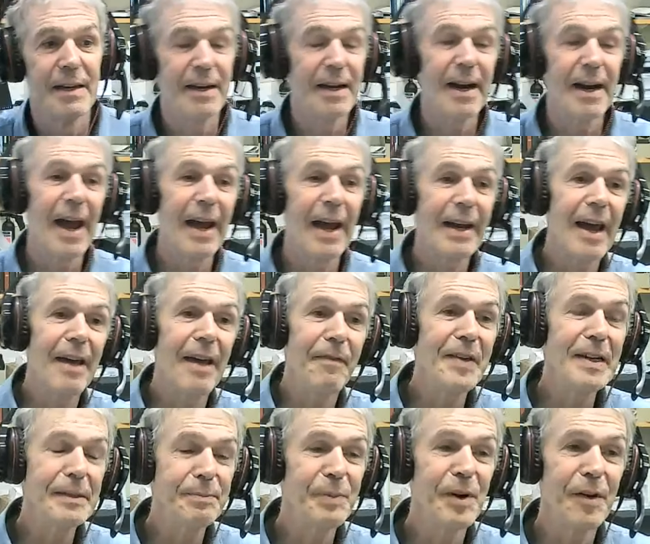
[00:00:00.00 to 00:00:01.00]
right? I
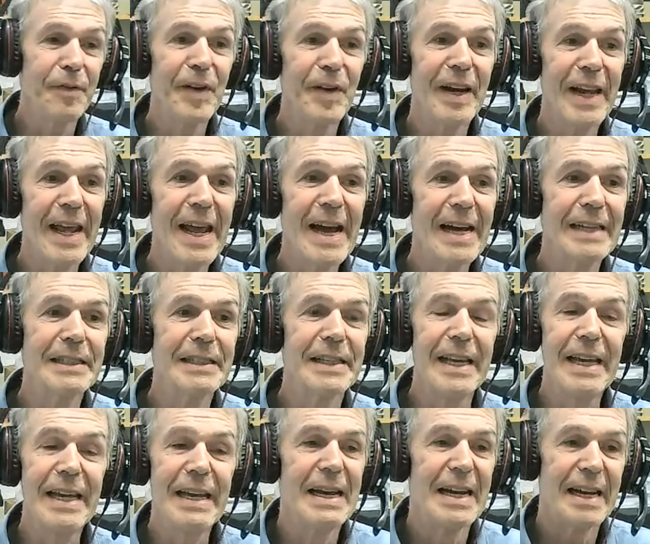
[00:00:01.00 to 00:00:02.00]
feel perfectly
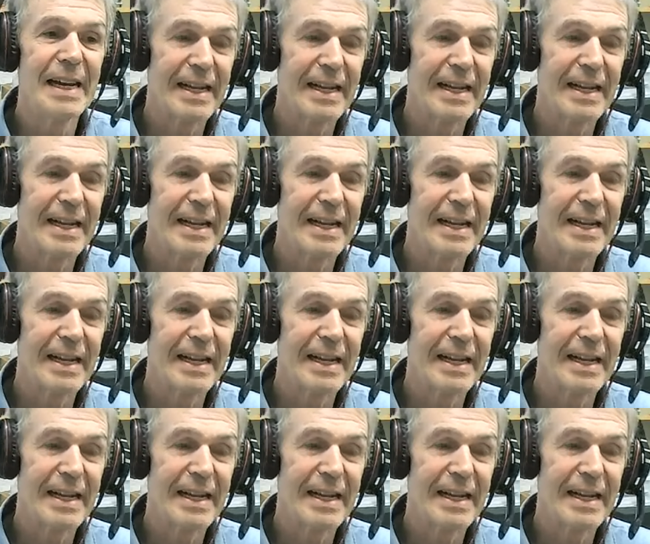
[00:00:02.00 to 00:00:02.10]
healthy.